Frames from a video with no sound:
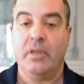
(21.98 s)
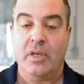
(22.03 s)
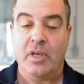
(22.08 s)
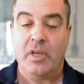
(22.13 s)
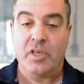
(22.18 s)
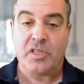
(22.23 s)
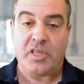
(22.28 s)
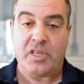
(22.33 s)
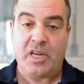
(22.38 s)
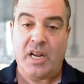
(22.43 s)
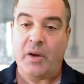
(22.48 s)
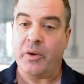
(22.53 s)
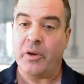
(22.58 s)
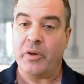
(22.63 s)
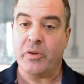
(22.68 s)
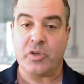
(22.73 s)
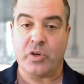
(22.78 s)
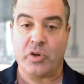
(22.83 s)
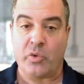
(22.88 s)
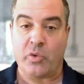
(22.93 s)

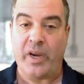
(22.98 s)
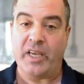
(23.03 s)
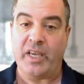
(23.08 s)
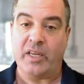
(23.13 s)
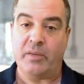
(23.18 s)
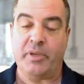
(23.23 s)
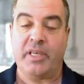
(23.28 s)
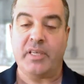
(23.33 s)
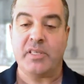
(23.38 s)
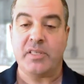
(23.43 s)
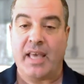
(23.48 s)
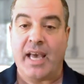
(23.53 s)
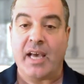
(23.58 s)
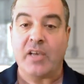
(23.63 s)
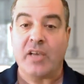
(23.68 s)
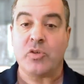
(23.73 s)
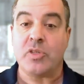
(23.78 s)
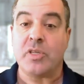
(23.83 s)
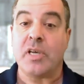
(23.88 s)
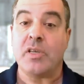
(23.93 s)
Scenarios are great because they
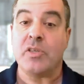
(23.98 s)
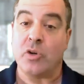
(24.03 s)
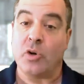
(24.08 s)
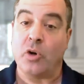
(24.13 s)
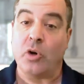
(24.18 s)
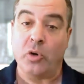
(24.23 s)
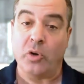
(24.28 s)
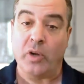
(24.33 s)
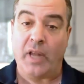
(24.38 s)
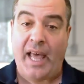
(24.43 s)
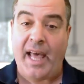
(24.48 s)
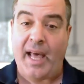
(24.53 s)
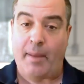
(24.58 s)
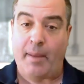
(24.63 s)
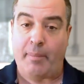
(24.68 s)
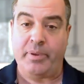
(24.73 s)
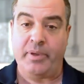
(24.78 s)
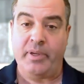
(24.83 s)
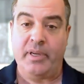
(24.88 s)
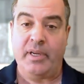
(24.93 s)
exercise your whole
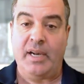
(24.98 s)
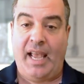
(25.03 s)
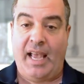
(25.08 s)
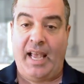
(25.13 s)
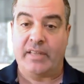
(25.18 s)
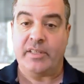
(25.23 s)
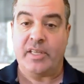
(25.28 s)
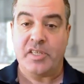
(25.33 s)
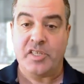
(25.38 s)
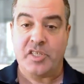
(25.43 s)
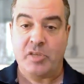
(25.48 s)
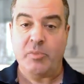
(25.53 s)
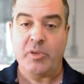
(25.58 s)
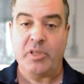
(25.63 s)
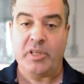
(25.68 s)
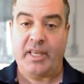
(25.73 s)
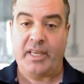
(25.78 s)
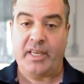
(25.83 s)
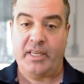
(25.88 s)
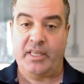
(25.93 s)
app, and they
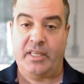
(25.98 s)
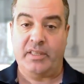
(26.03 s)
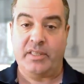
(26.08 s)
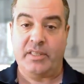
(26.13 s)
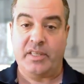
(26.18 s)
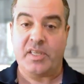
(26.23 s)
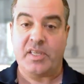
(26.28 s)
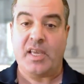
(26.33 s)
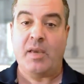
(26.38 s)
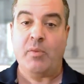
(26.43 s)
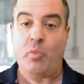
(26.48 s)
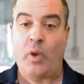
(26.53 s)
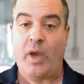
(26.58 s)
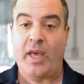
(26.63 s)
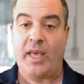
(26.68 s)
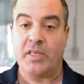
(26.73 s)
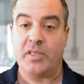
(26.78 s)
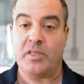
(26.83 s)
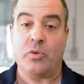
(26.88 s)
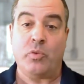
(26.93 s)
stimulate it in the same
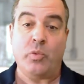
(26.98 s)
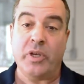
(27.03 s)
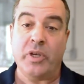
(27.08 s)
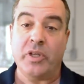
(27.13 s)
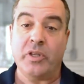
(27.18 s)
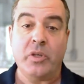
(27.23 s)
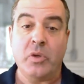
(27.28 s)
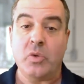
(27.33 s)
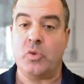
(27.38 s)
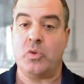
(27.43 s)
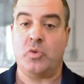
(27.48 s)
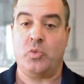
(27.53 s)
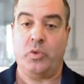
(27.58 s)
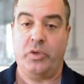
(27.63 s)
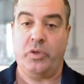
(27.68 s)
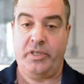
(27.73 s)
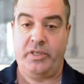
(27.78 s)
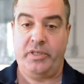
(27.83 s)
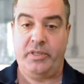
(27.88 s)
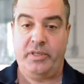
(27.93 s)
ways that real users
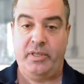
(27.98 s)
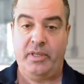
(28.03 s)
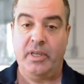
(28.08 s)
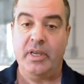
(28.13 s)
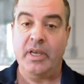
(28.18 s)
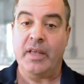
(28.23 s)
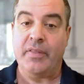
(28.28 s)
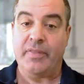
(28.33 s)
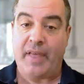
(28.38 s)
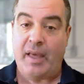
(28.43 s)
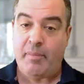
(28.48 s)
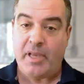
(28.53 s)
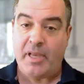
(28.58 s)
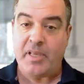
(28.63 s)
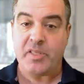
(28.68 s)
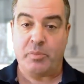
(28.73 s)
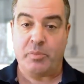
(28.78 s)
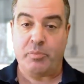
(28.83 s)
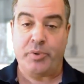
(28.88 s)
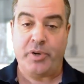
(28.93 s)
would. That makes
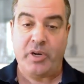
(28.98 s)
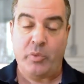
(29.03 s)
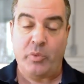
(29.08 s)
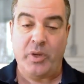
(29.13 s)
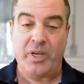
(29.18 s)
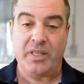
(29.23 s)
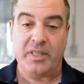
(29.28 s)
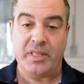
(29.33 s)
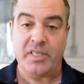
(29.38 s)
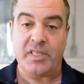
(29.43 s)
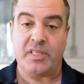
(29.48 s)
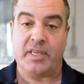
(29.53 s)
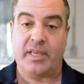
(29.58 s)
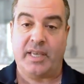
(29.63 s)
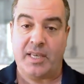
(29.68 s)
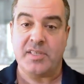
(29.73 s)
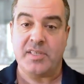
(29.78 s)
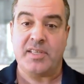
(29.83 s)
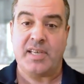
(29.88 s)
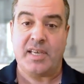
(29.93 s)
them pretty realistic
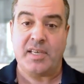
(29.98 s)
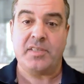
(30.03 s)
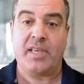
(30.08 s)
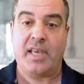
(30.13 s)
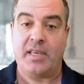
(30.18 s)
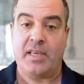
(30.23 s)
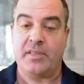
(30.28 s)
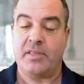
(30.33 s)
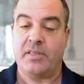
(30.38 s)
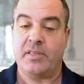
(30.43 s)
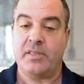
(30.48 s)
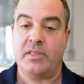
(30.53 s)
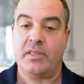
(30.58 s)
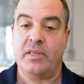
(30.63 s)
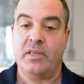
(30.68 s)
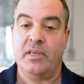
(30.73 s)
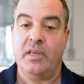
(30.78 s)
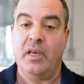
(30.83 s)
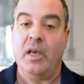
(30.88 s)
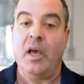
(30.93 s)
as test cases.
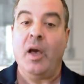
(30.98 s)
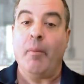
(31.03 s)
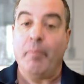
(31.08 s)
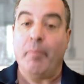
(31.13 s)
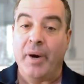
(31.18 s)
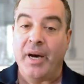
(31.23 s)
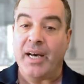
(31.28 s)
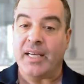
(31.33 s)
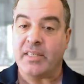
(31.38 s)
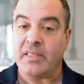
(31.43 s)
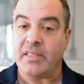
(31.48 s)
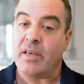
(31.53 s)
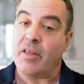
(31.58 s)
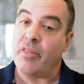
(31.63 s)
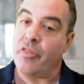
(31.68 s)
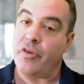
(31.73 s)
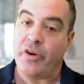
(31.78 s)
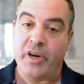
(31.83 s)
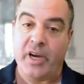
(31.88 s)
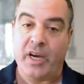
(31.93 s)
But
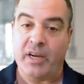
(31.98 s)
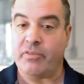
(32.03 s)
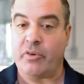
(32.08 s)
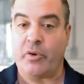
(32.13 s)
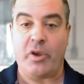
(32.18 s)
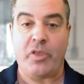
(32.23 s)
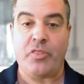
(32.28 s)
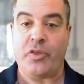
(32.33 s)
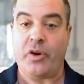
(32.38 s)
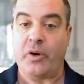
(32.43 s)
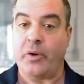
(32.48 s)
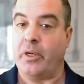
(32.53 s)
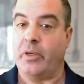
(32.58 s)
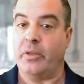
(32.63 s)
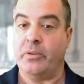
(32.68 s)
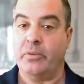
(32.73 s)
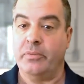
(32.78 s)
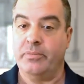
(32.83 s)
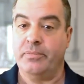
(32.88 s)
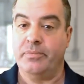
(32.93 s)
they're not very
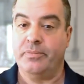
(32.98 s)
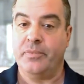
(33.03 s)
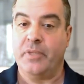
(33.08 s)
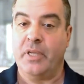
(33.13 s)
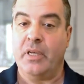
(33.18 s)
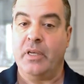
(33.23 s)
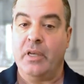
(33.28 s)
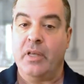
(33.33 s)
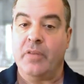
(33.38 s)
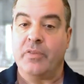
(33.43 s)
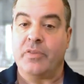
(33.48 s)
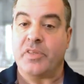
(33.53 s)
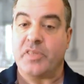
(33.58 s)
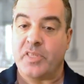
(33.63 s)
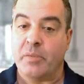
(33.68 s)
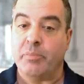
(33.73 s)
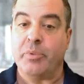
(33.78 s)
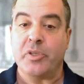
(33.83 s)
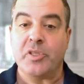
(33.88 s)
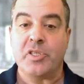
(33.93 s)
thorough. The
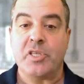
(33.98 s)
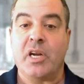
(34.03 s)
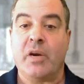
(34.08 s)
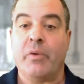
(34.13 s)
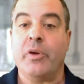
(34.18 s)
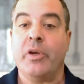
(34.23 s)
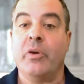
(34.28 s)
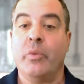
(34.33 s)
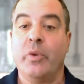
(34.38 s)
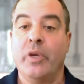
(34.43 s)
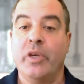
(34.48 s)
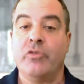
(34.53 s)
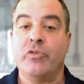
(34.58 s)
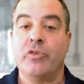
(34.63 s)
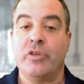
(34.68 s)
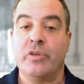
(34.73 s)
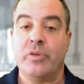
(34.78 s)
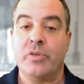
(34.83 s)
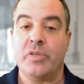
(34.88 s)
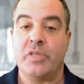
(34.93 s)
simple scenario we
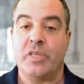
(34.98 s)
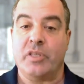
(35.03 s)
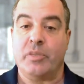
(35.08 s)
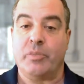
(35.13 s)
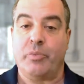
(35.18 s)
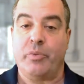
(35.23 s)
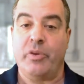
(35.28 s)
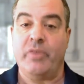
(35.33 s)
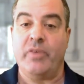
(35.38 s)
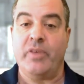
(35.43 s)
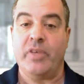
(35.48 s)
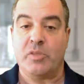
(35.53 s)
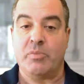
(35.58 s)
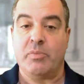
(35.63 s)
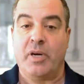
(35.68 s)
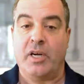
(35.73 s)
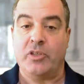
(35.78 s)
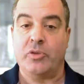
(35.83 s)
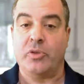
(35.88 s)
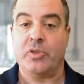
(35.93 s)
introduced in the previous
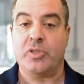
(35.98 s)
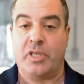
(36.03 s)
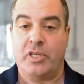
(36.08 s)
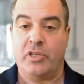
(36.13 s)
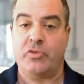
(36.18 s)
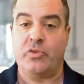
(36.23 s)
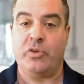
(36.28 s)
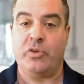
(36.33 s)
module's intro